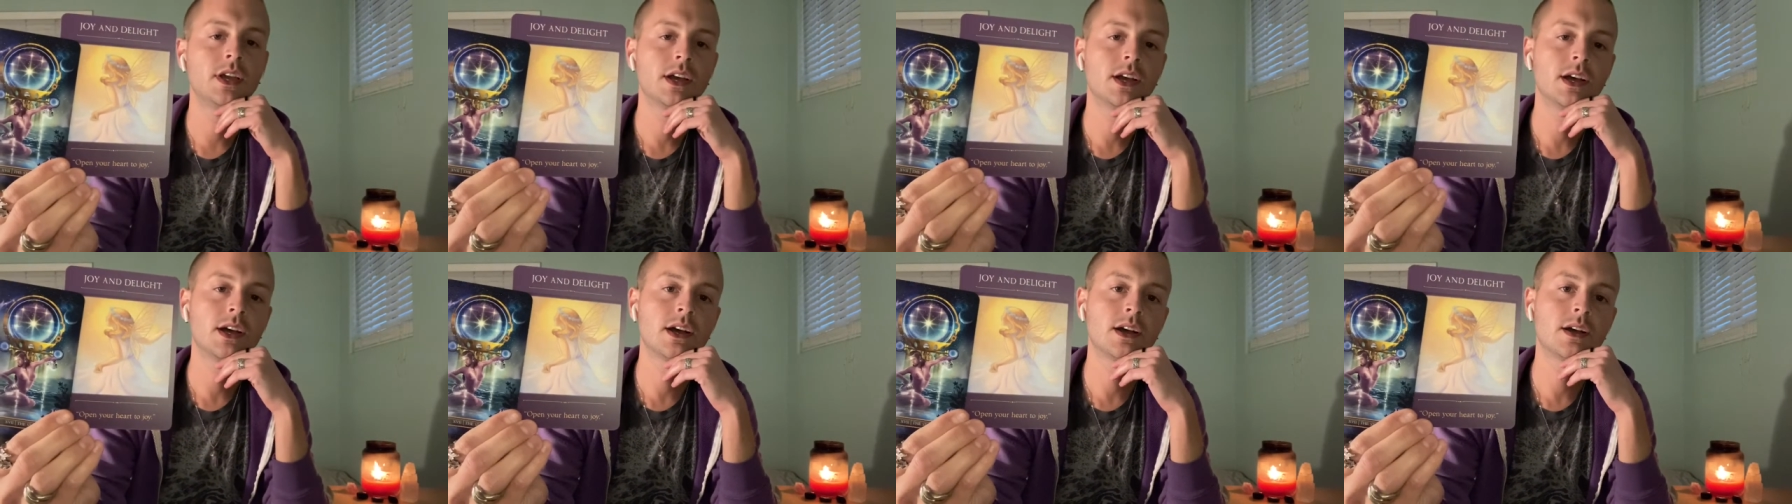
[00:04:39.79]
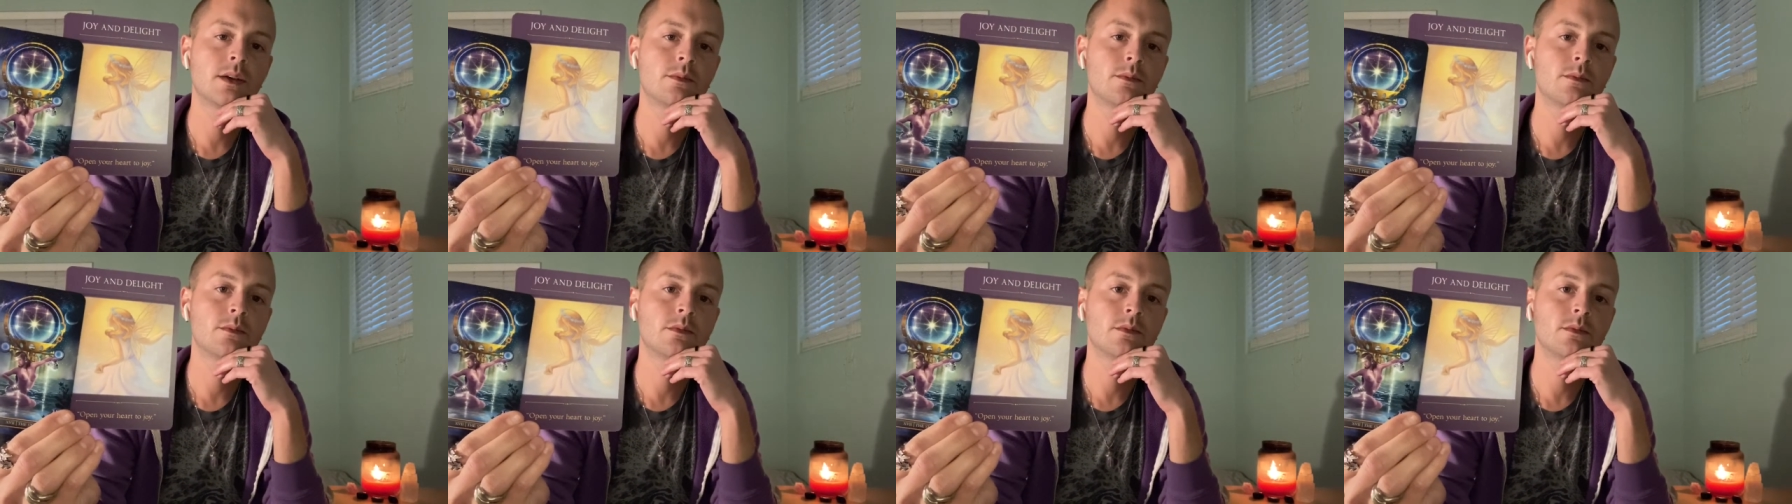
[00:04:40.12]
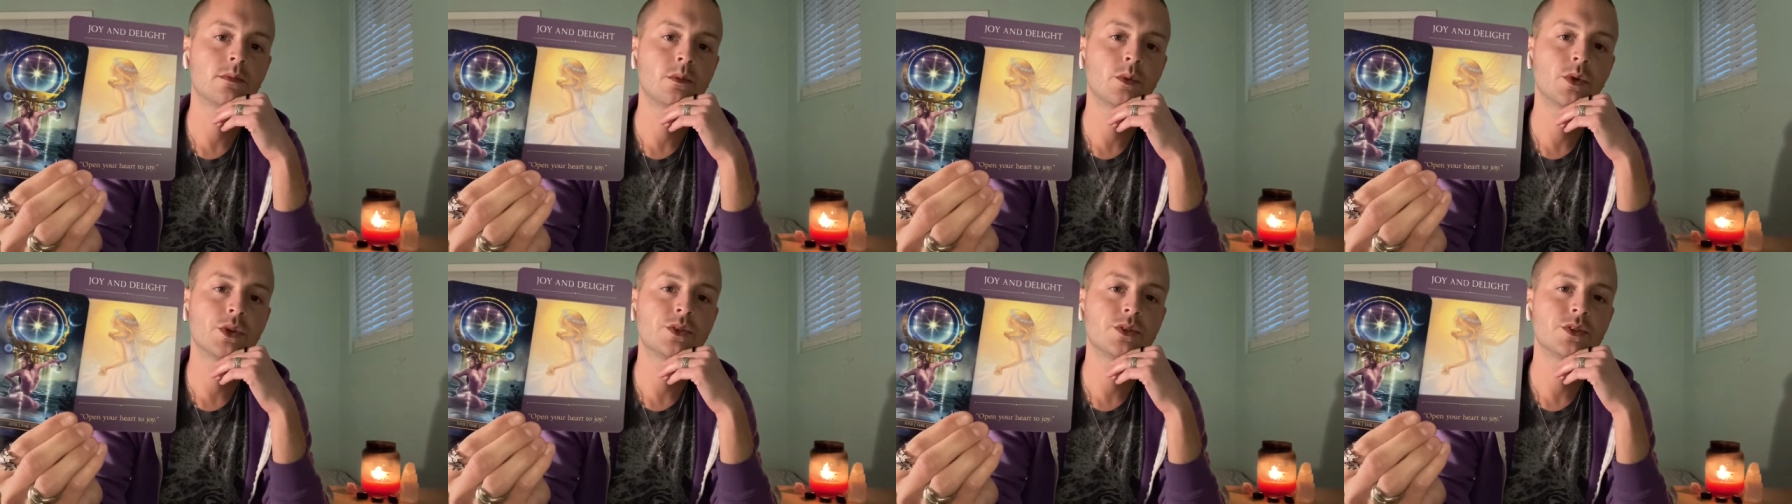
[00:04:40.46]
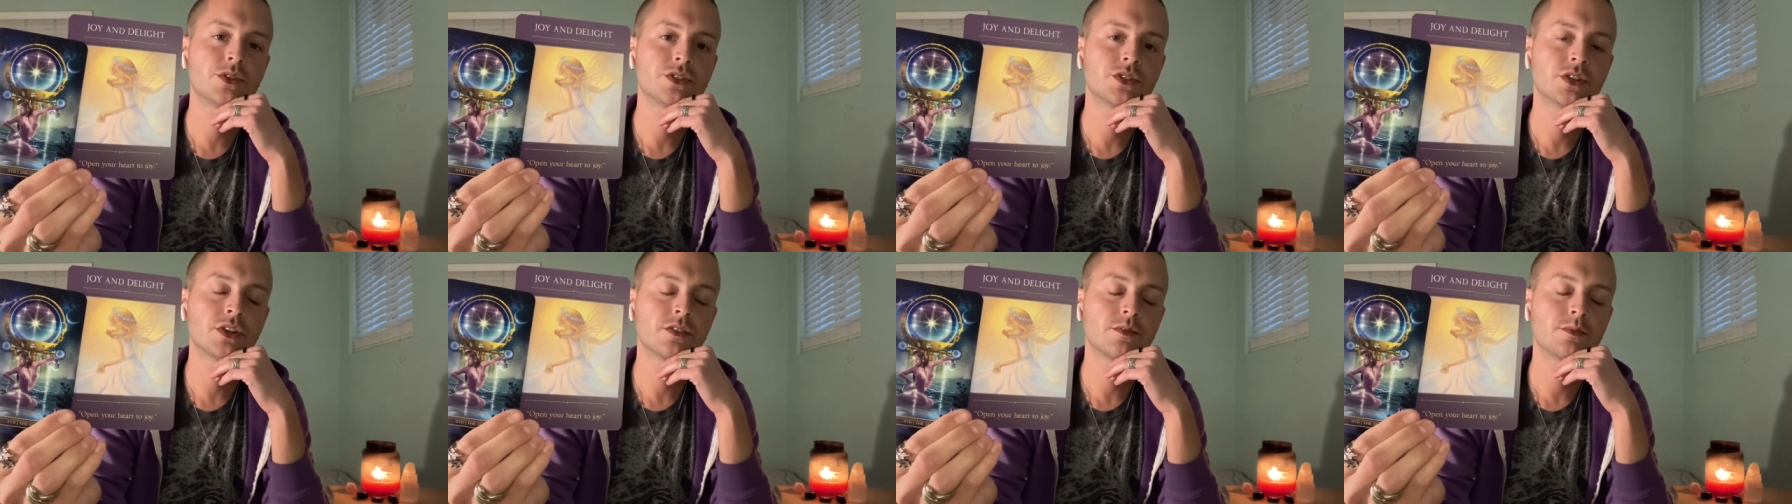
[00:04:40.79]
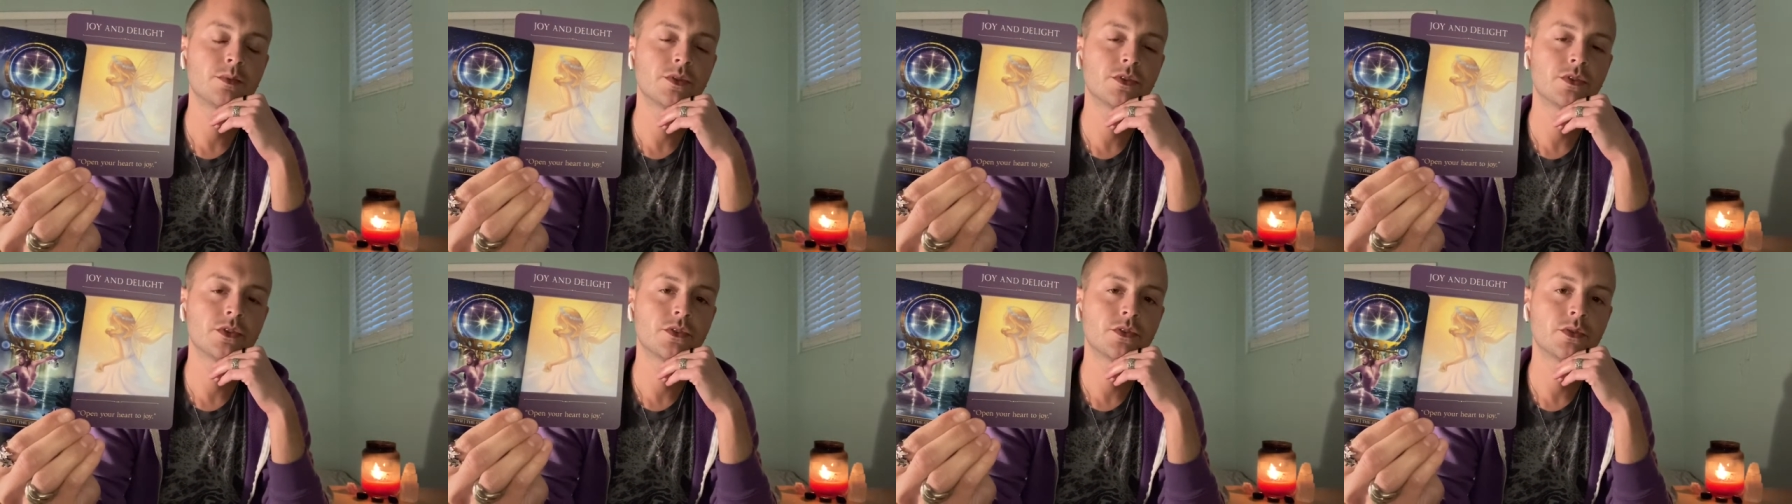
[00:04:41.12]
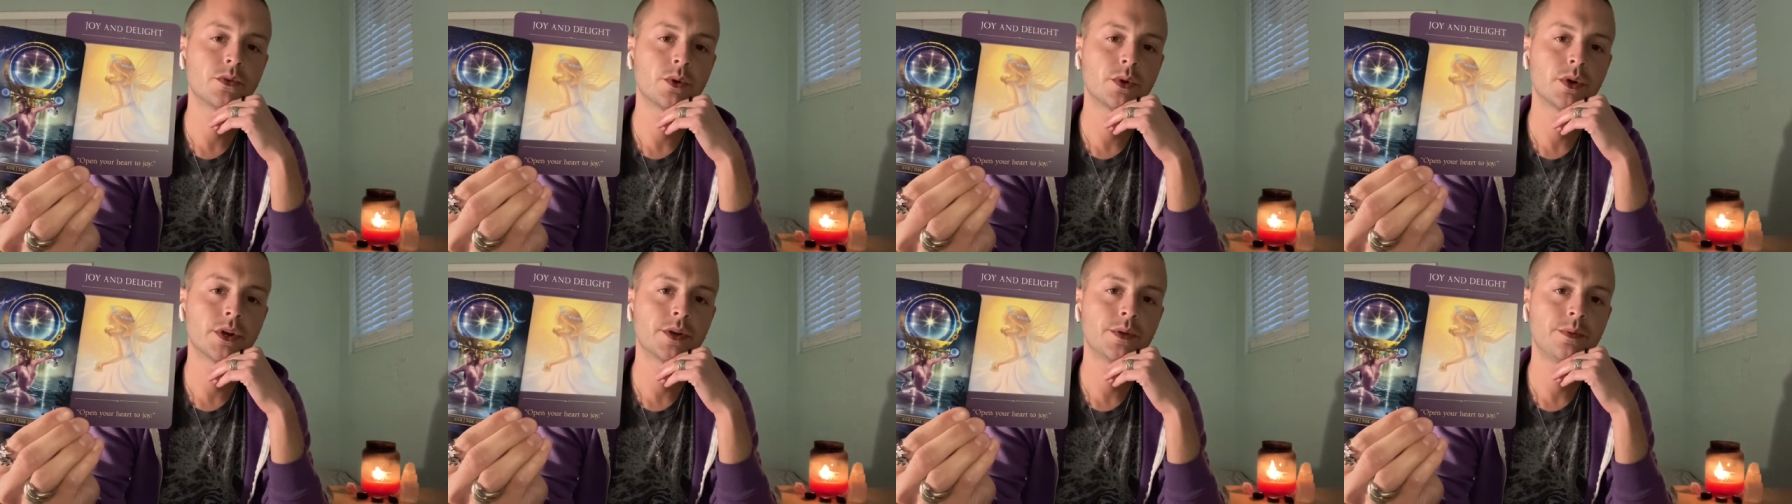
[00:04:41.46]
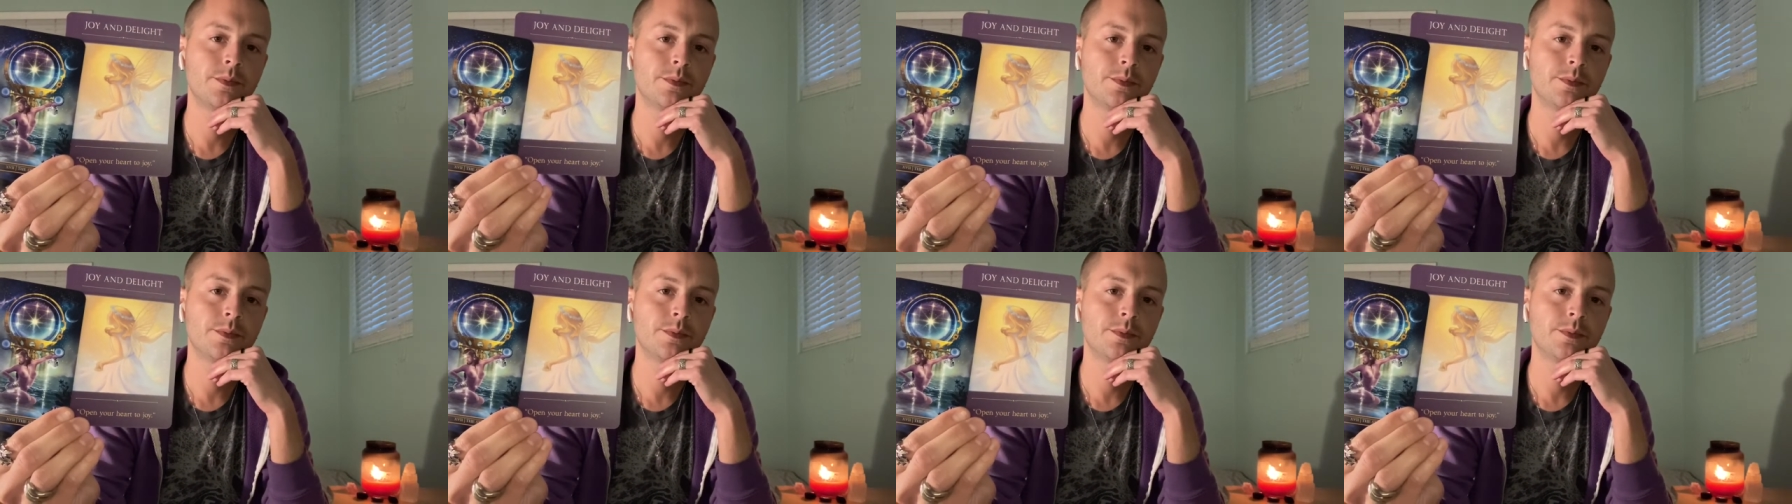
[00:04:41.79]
um, what you deserve moving forward.